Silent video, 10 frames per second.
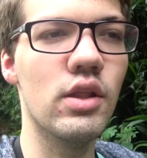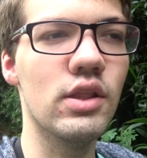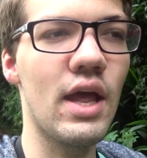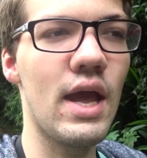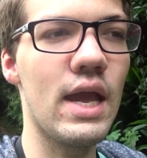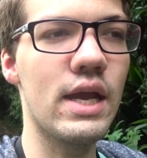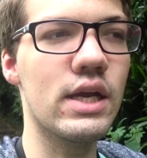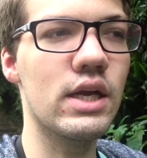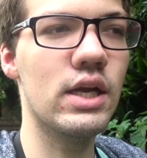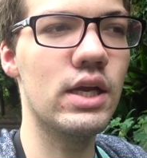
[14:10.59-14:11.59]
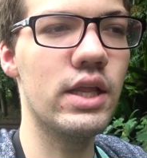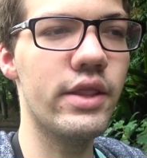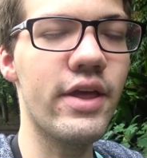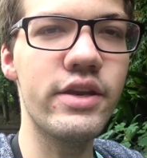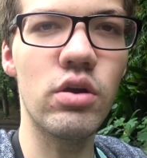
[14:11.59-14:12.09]
Like,
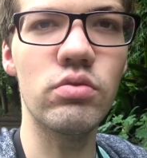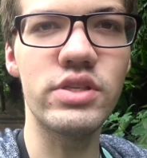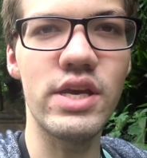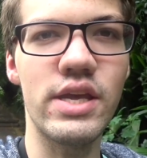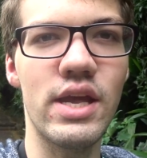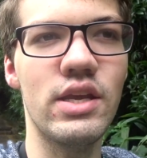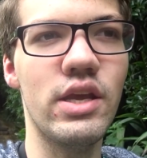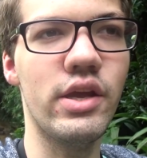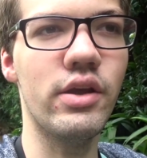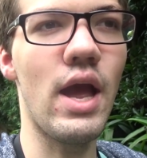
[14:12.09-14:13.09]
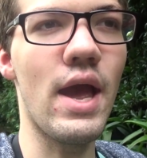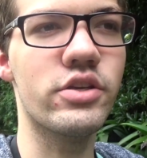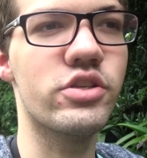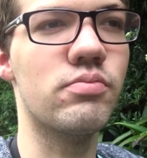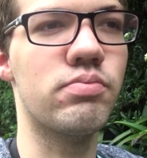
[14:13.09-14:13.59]
they don't take any
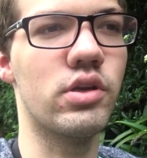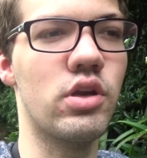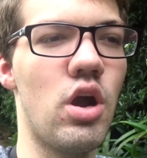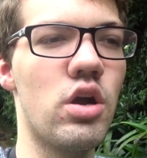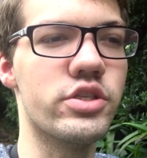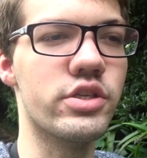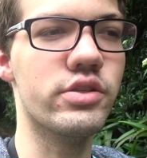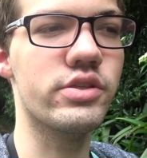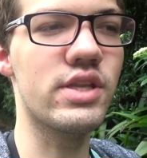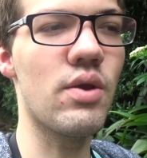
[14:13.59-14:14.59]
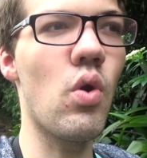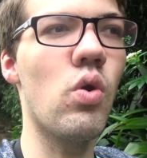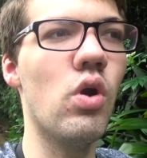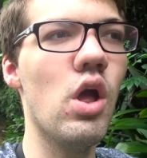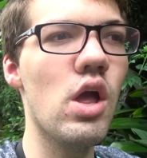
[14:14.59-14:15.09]
extra precautions. They won't